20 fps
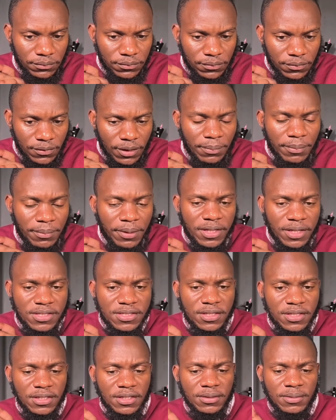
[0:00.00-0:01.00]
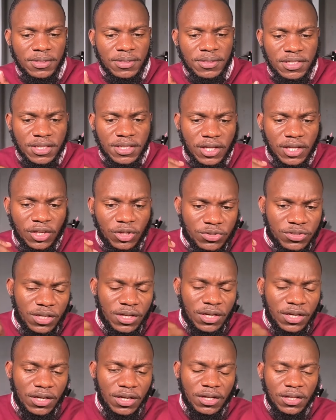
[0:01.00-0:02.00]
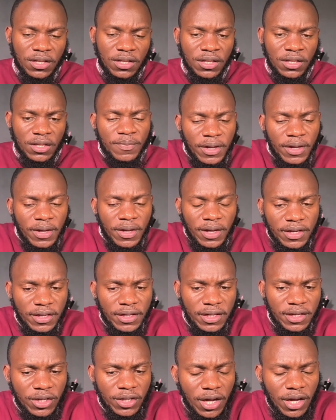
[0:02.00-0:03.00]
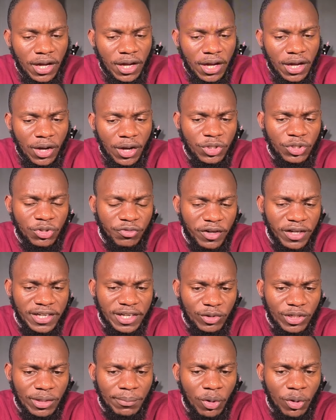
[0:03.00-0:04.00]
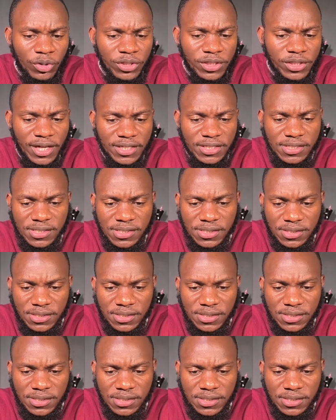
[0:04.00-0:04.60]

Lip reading: Amazing. Thank you, sir. And how did you find out about us?